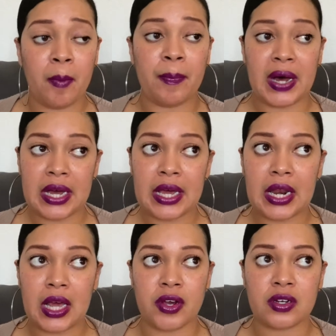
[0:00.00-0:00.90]

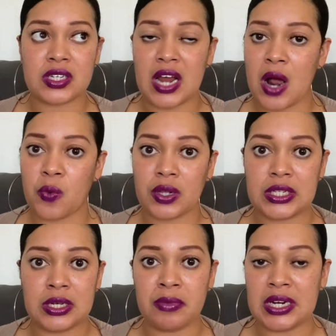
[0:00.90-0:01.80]
But there's not
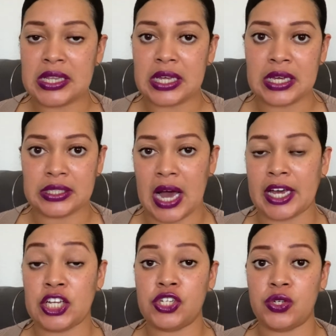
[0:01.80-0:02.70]
really many things I
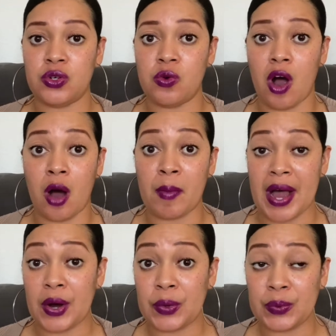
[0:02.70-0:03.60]
can do on my
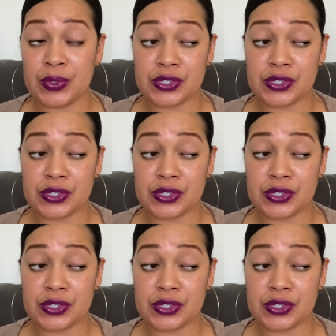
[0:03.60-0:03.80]
own.